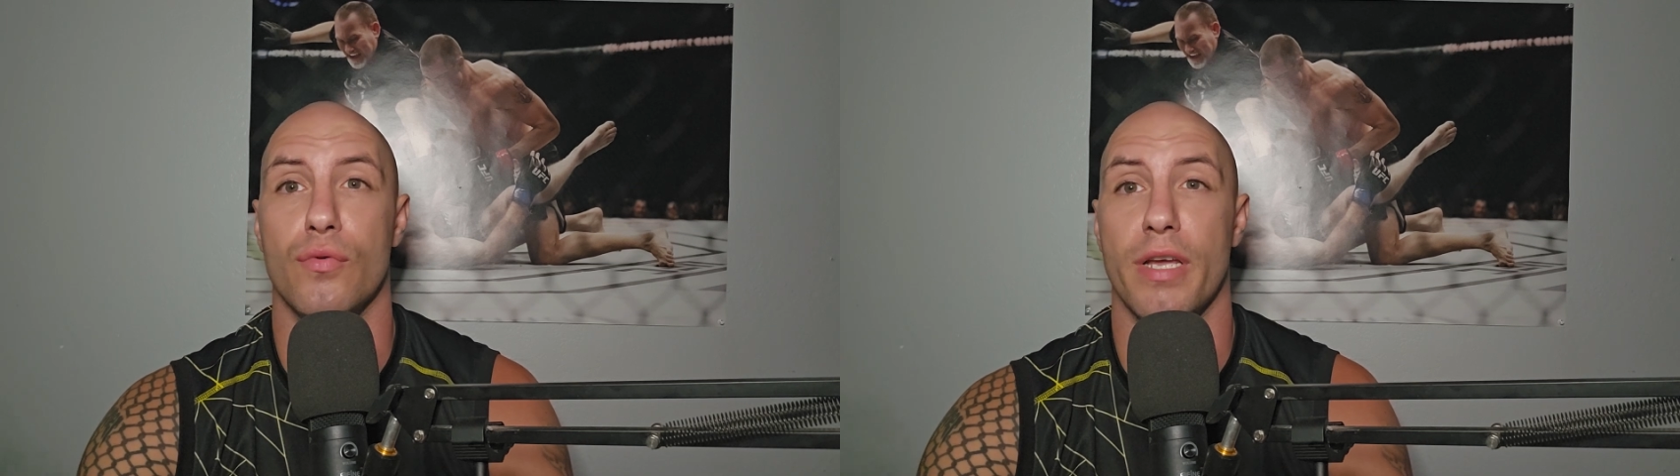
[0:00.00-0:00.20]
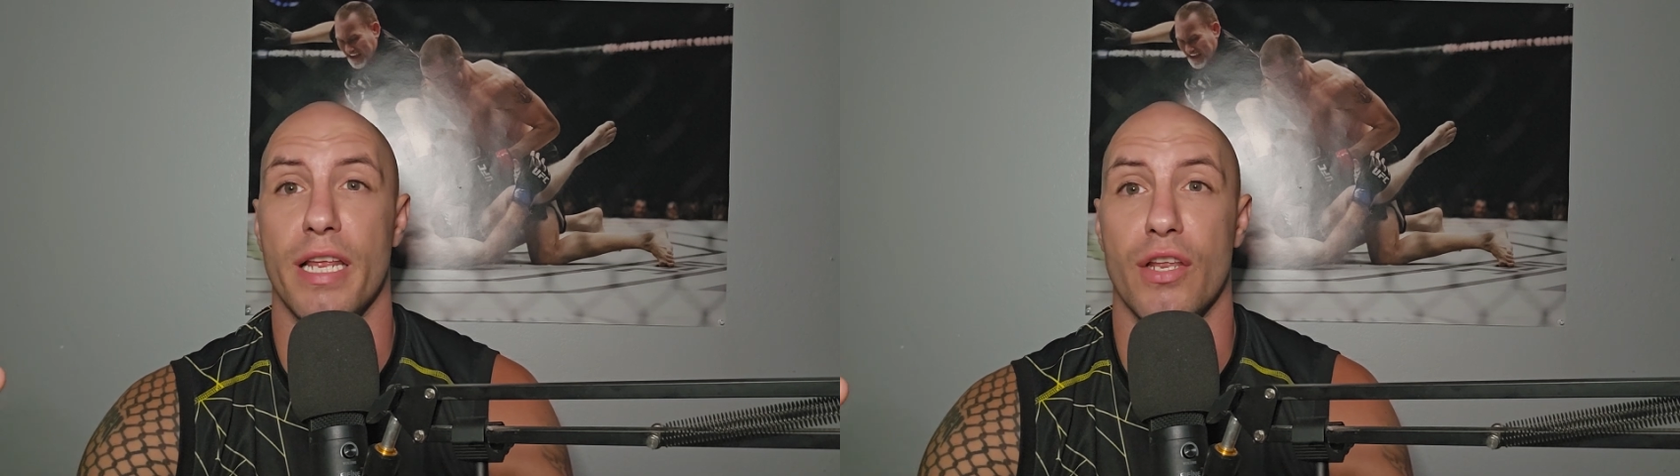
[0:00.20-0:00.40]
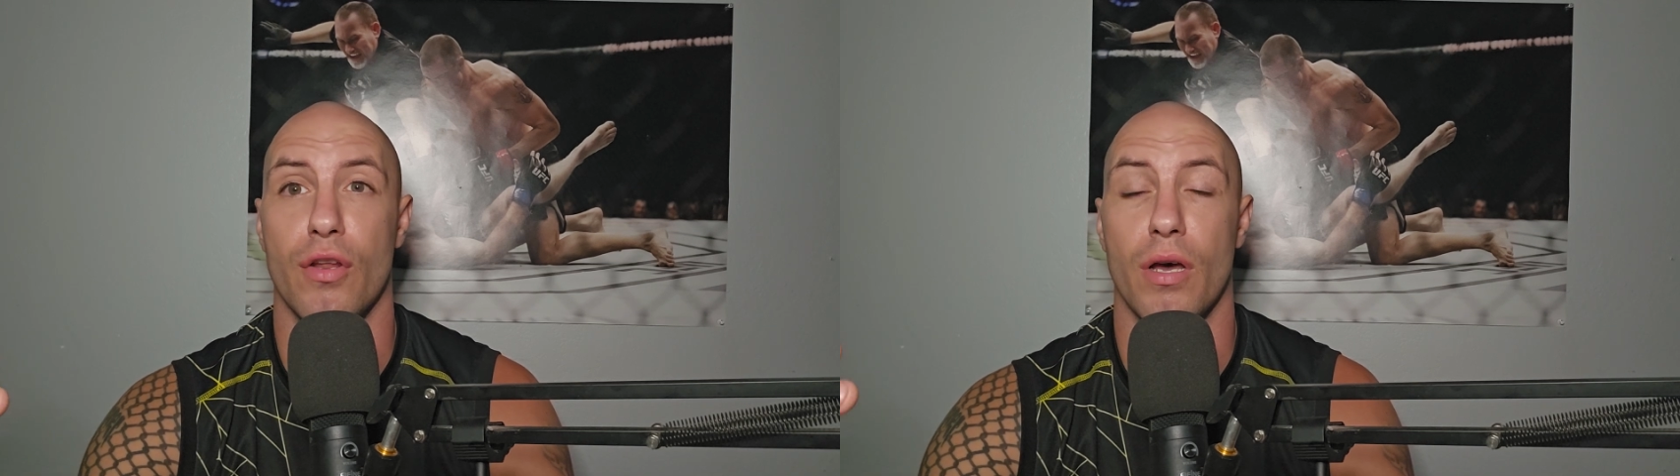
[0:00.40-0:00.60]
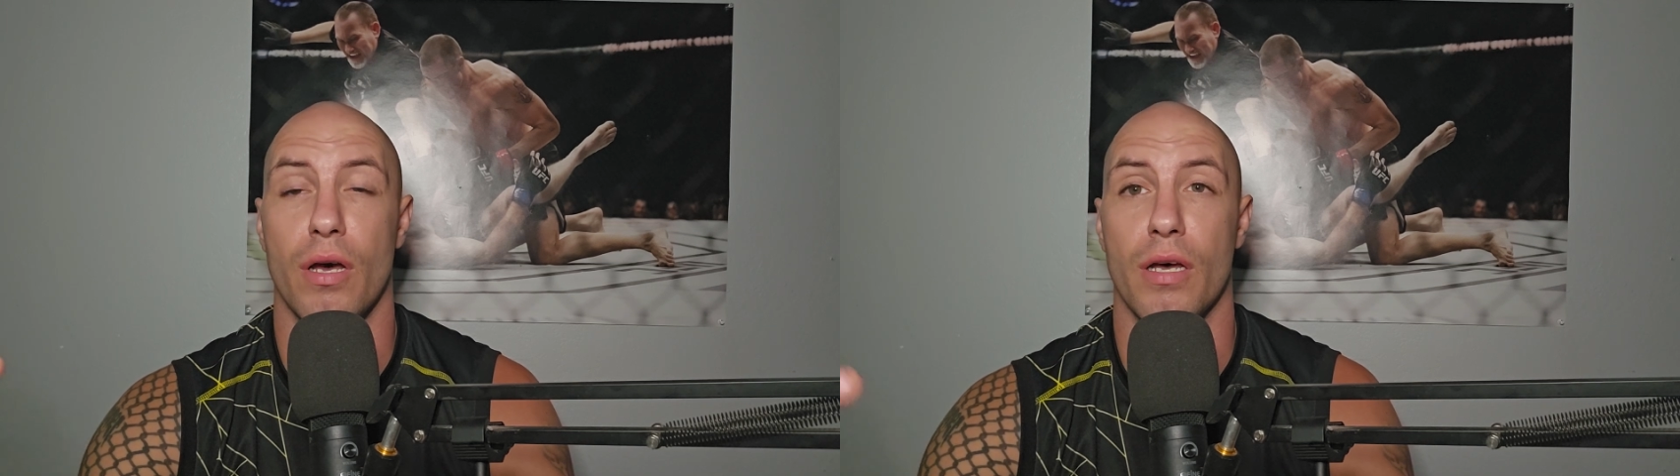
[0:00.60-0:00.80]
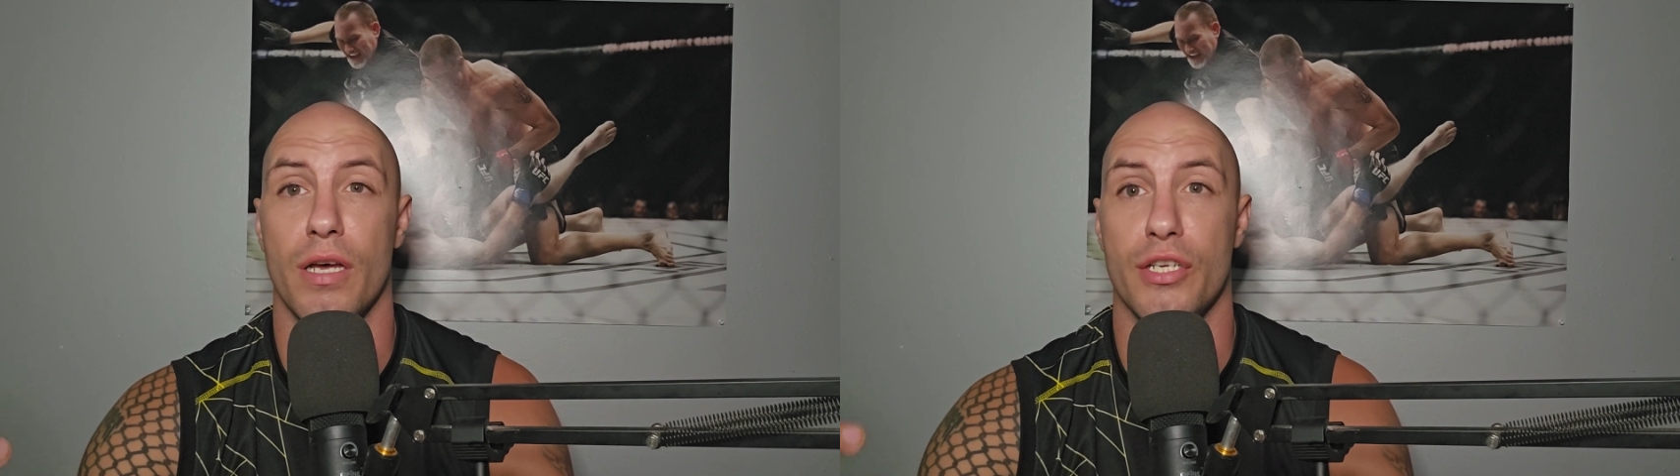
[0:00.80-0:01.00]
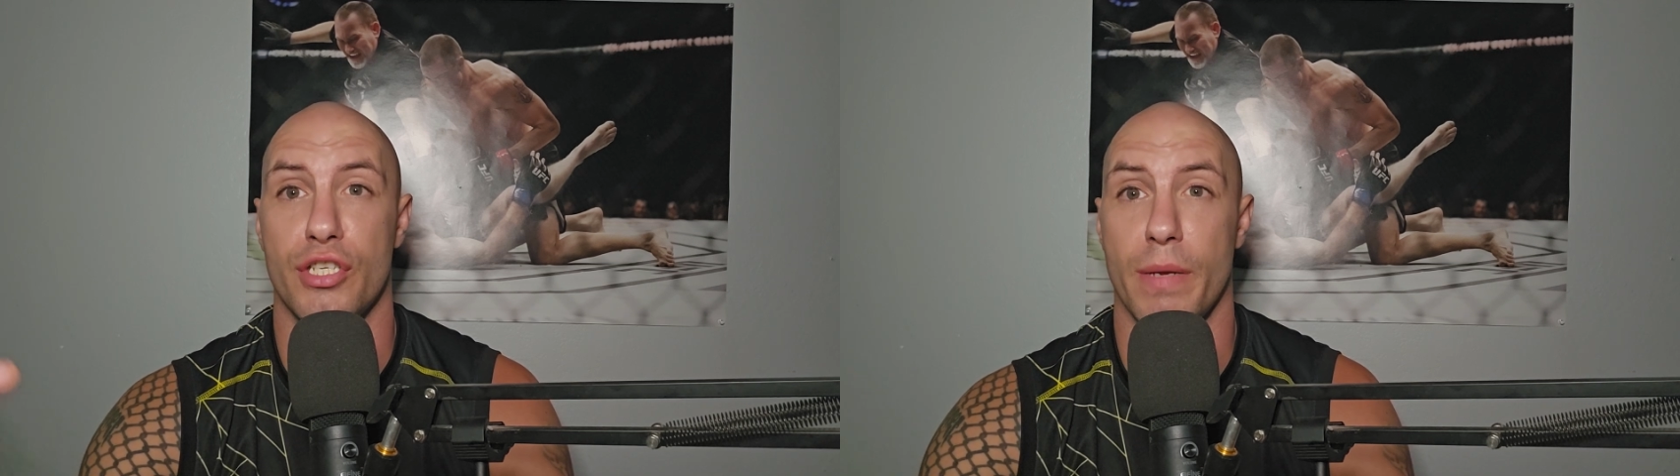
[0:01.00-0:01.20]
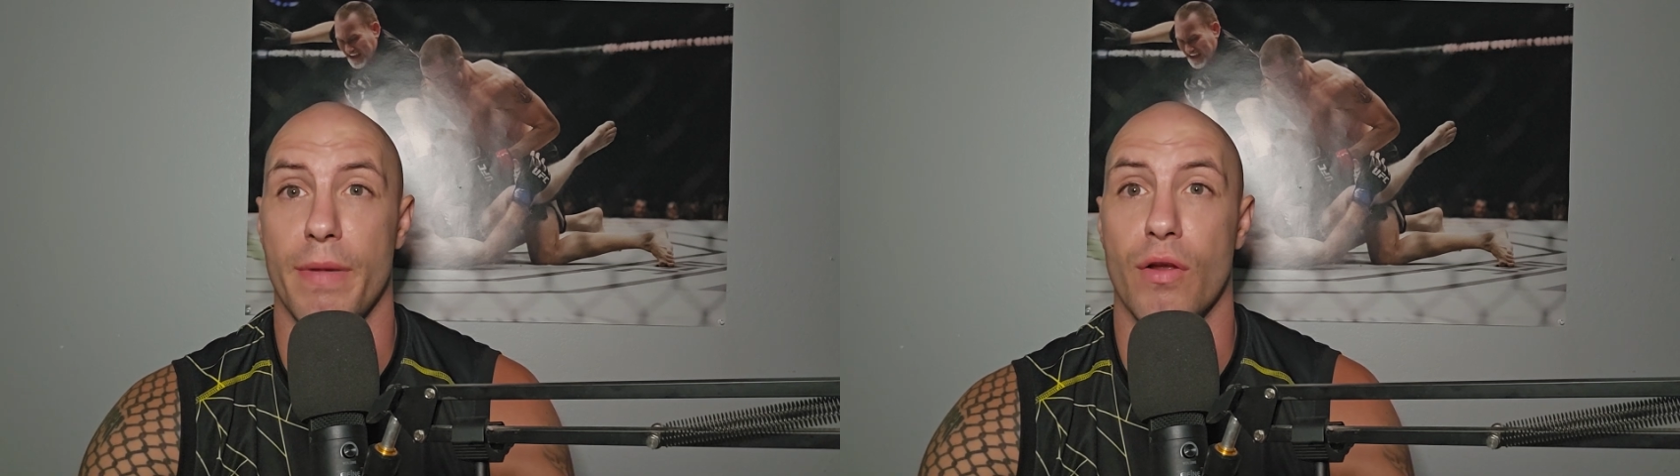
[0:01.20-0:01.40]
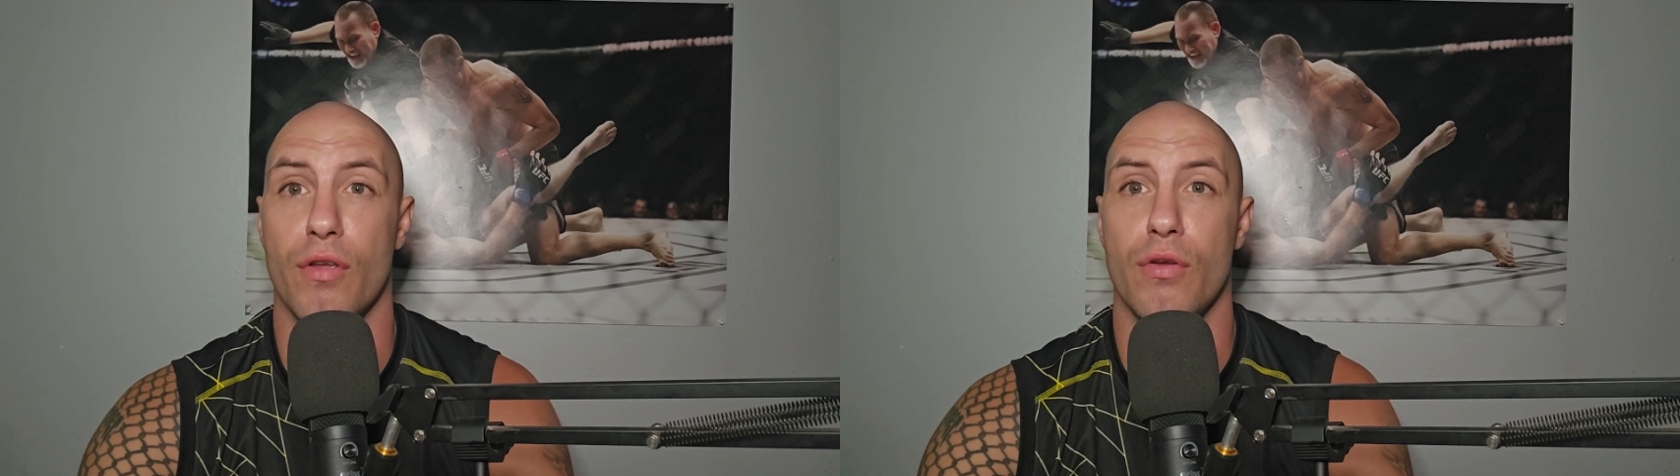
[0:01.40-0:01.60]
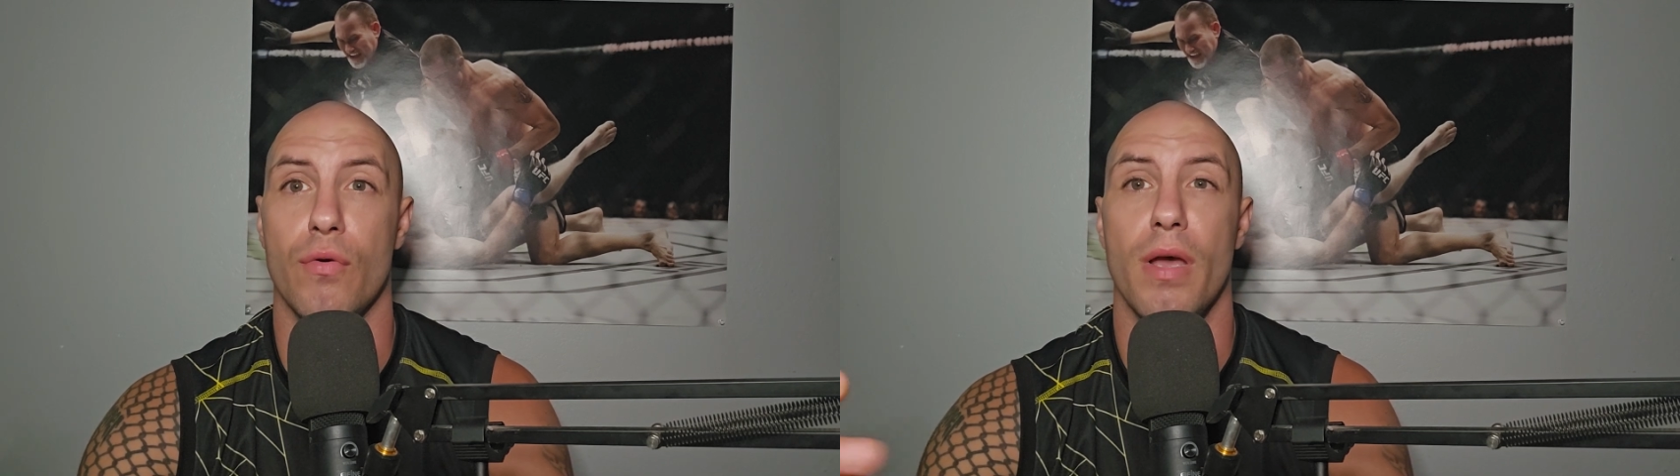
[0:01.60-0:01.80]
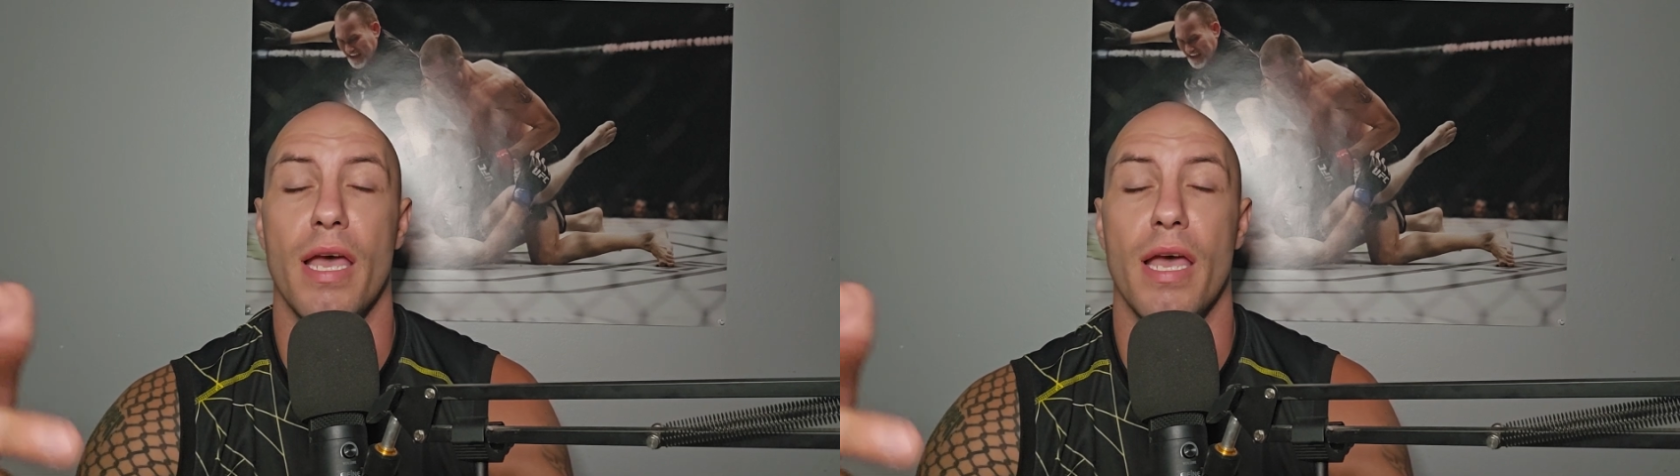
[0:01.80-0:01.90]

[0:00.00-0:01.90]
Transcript: getting a gym near you,